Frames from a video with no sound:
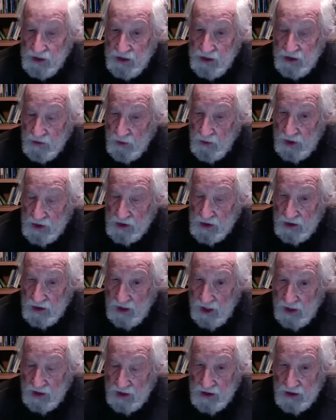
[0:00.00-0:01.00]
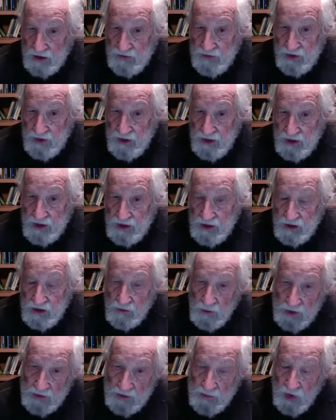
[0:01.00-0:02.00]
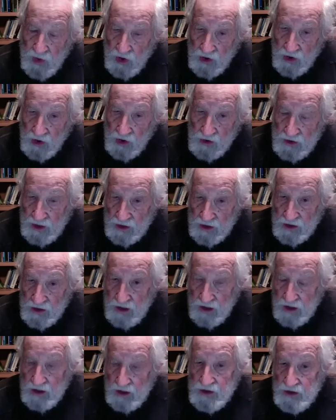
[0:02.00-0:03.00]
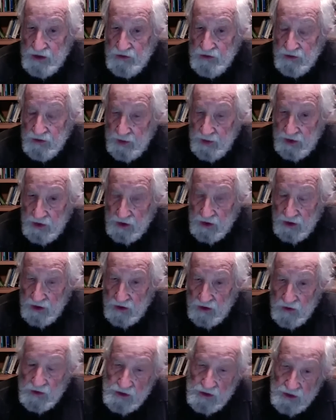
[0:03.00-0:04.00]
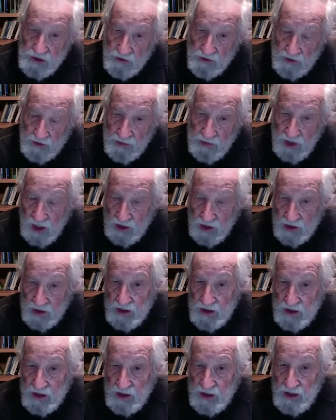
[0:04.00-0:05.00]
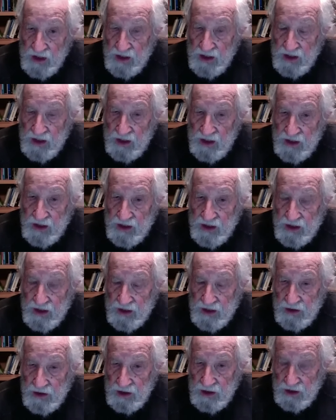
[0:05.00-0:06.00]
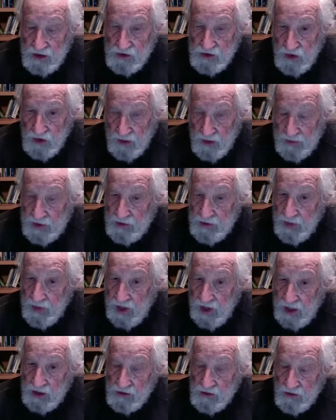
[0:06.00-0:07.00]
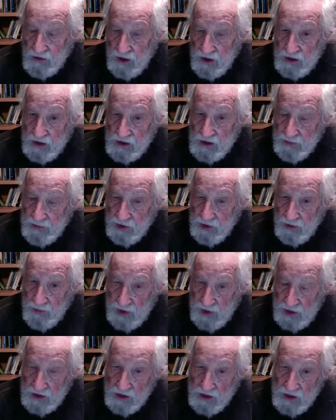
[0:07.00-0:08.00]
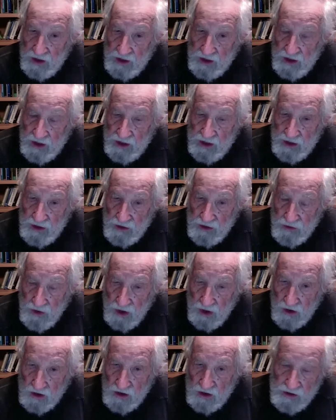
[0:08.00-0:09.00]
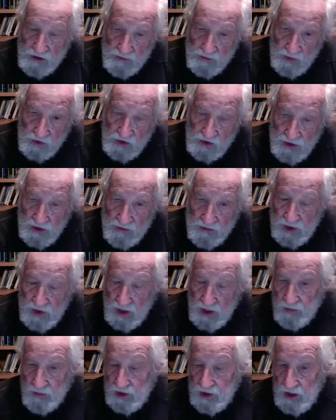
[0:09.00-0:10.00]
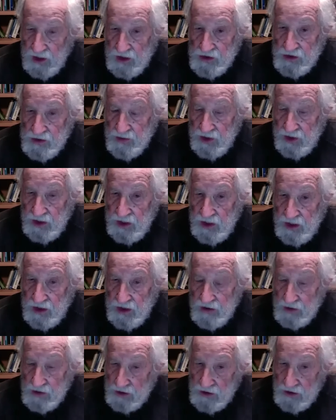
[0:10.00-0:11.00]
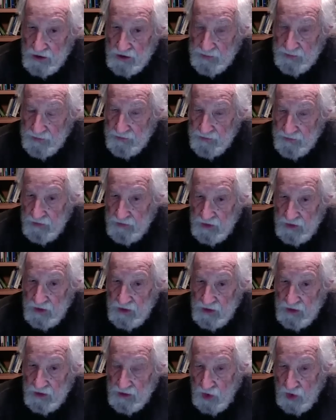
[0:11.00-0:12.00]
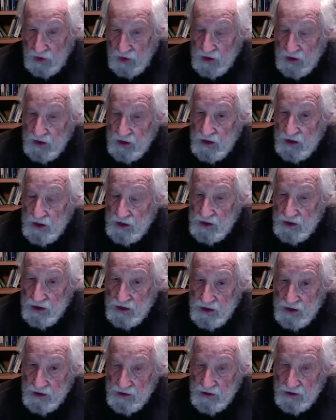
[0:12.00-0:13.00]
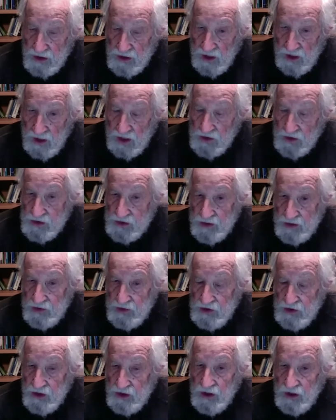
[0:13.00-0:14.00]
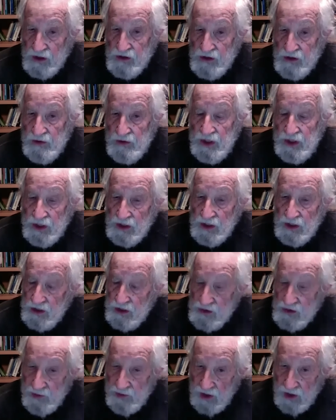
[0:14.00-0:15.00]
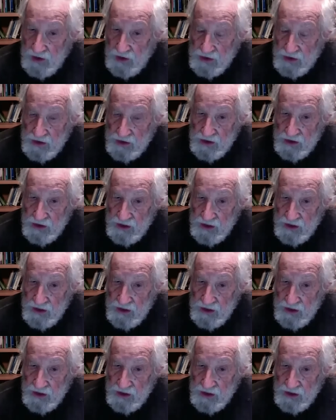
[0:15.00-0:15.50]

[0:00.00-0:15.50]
away the ladder, that we borrow technology from other countries and we block it. The exorbitant patent rights permit the drugs, mostly monopolized by now under the market conditions, that allows them to charge ridiculous prices,